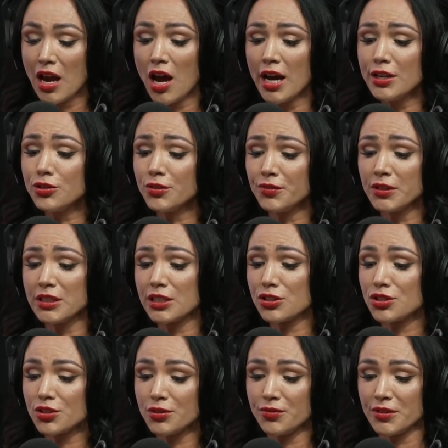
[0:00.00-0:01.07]

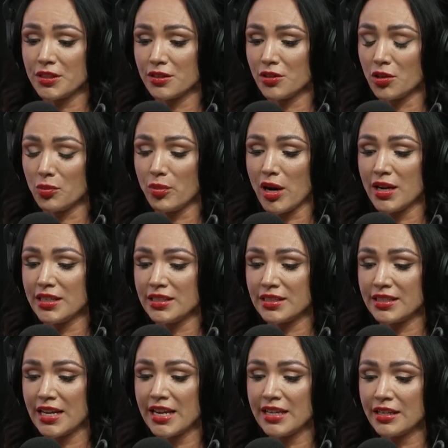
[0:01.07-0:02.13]
hydrophilic surface in our body is
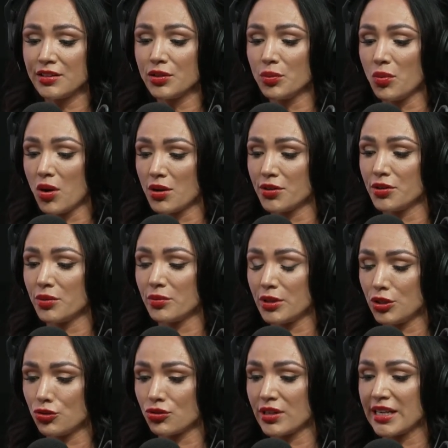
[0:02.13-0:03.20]
taking the water that we
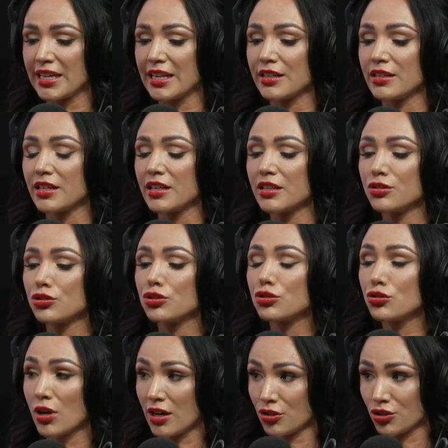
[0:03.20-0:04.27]
drink and
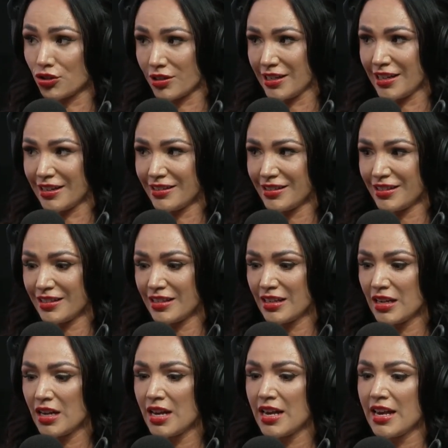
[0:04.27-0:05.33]
structuring it.
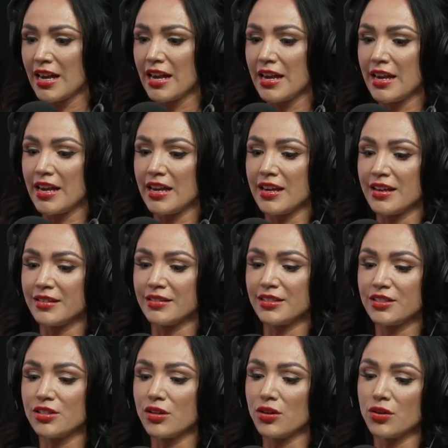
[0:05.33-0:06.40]
And
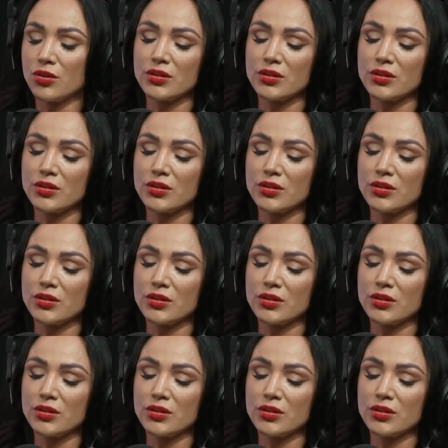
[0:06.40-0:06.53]
so